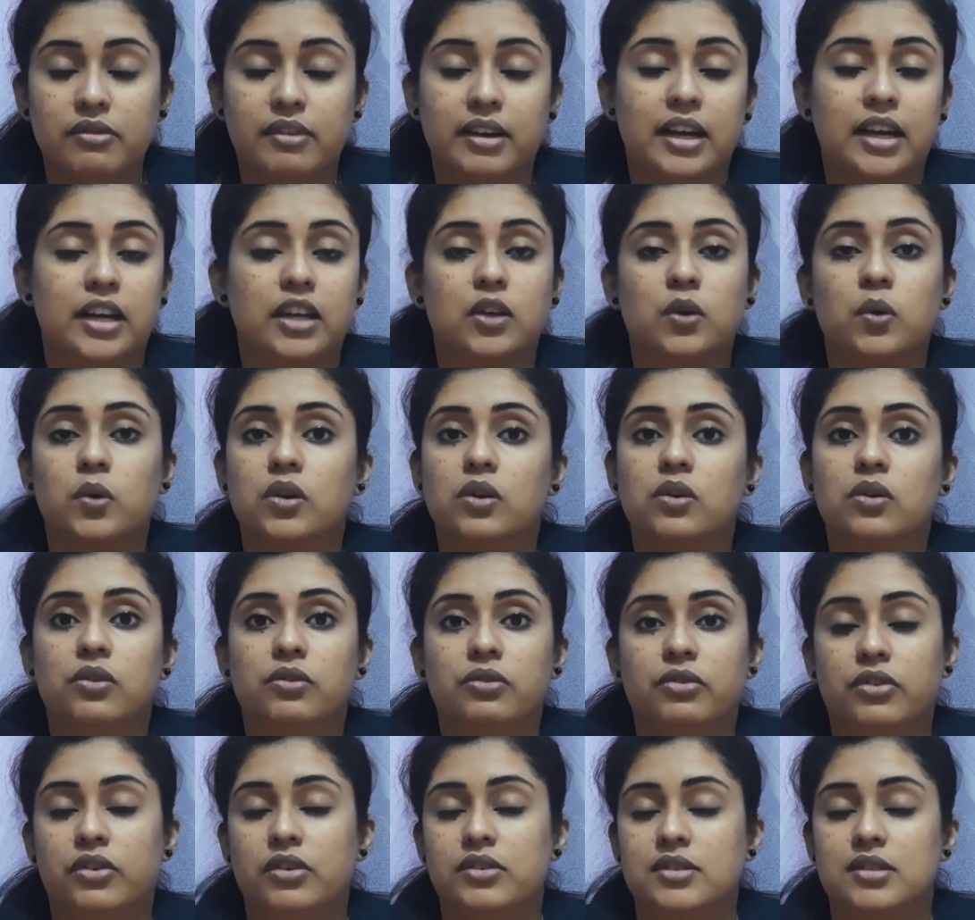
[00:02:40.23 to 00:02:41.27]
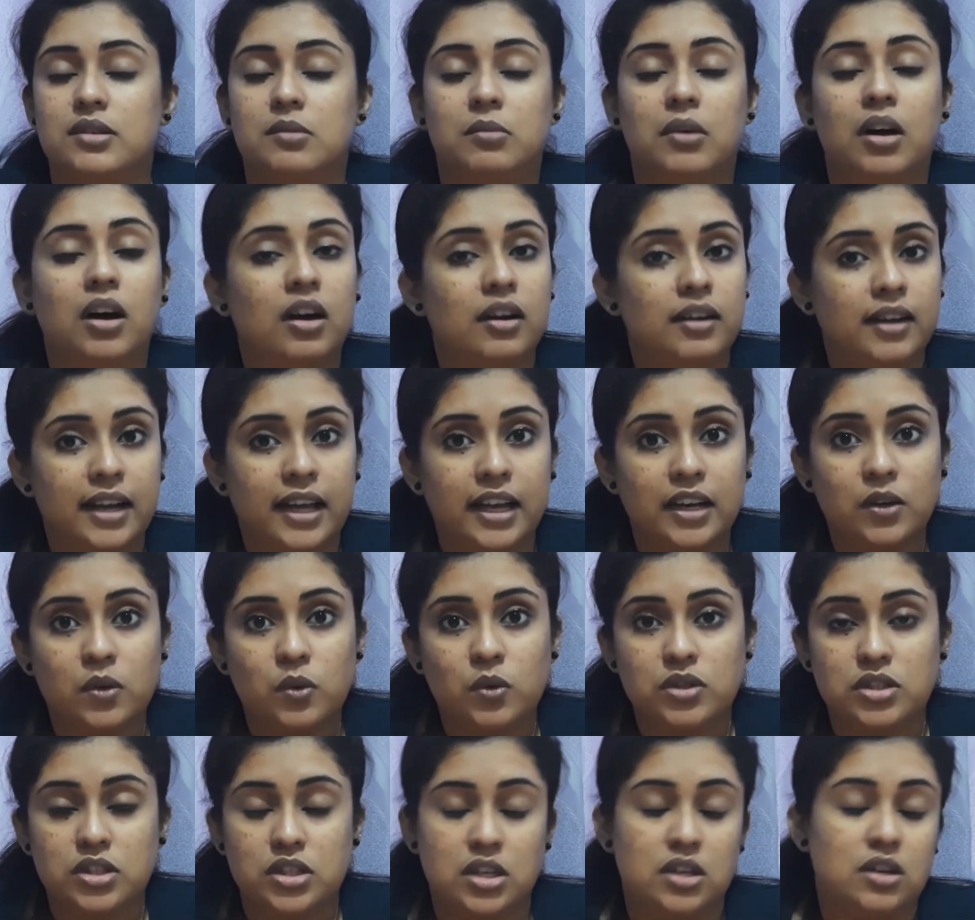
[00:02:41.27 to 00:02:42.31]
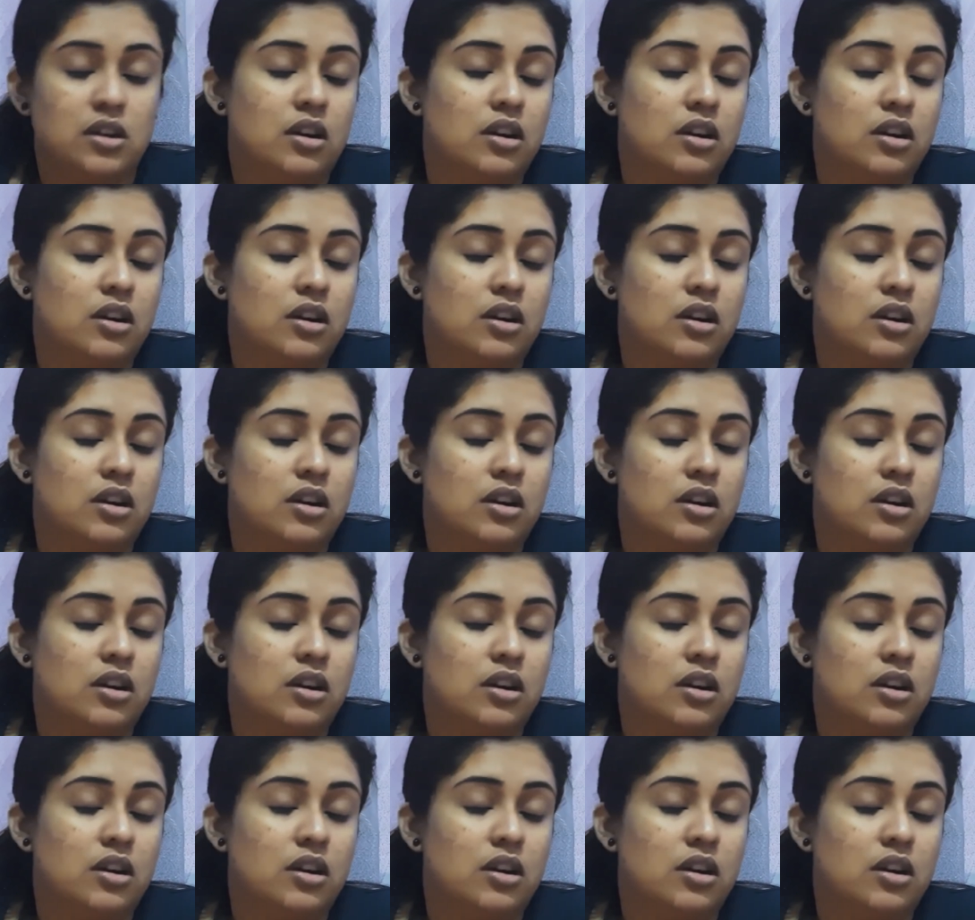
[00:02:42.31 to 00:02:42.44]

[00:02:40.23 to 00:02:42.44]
where you will go for some online coaching